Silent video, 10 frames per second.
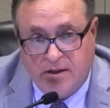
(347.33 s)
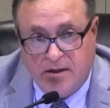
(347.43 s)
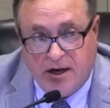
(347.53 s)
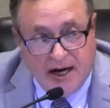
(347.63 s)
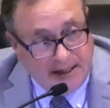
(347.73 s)

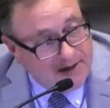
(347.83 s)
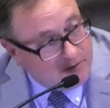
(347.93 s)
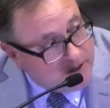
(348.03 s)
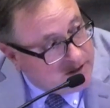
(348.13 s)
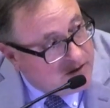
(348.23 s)
I never
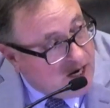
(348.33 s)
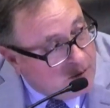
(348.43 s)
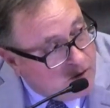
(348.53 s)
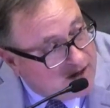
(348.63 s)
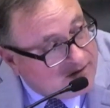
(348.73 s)
hear, I
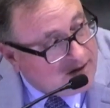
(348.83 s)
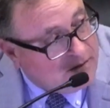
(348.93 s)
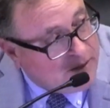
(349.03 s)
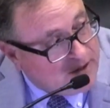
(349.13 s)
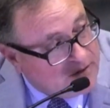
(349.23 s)
want to see the
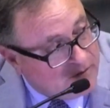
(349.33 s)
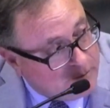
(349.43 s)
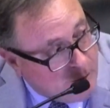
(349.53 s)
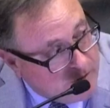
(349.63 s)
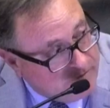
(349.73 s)
budget for
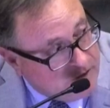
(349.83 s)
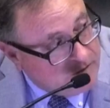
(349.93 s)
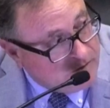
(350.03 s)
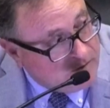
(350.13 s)
Parkview.